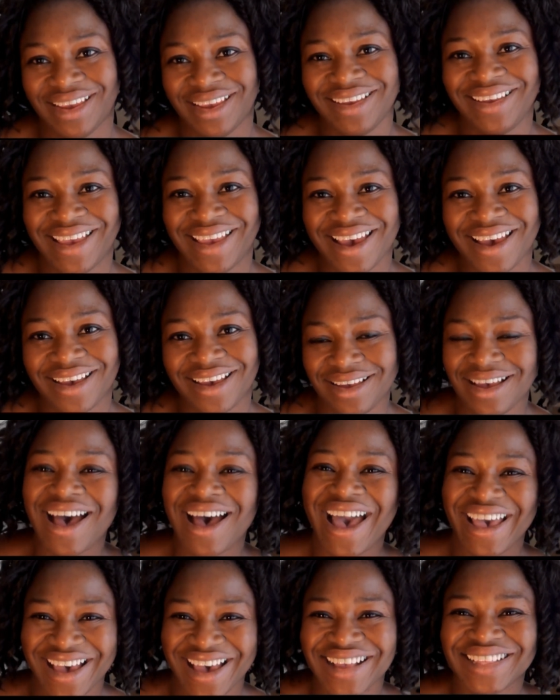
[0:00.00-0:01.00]
yeah,
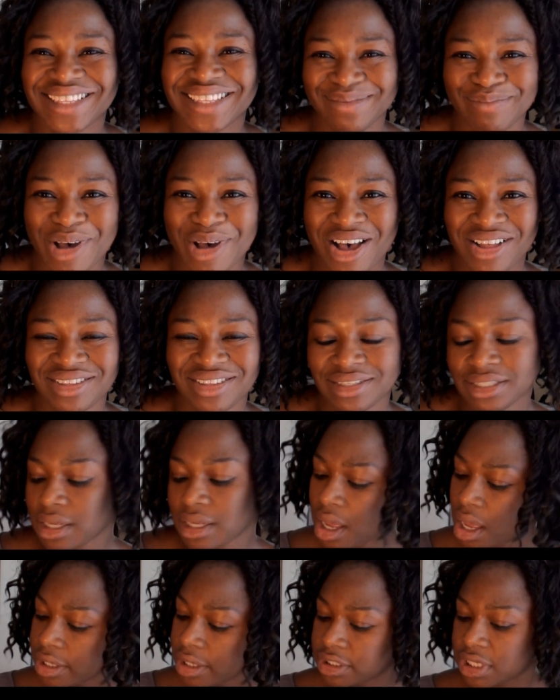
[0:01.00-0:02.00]
I got spots.
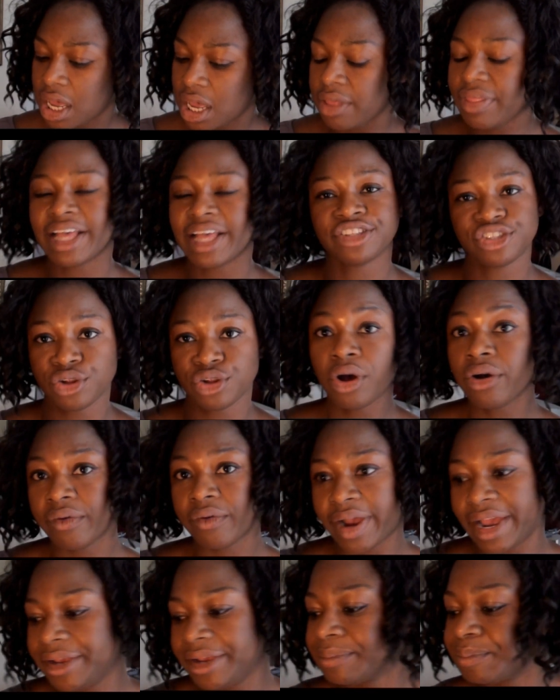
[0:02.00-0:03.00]
So that's not
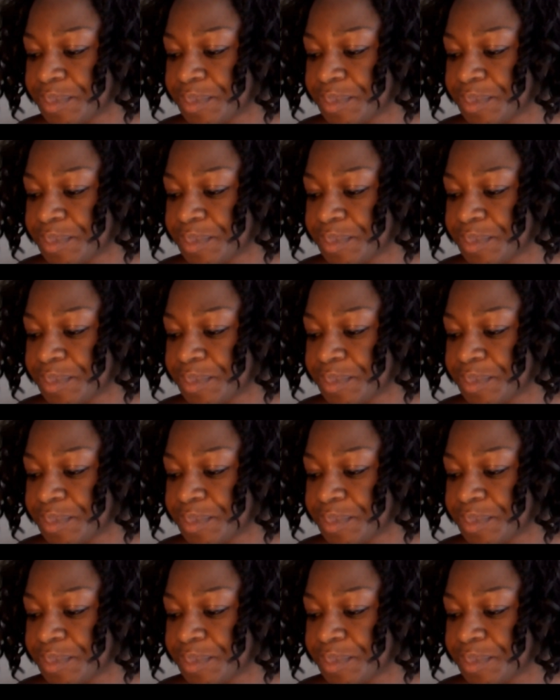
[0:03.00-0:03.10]
great.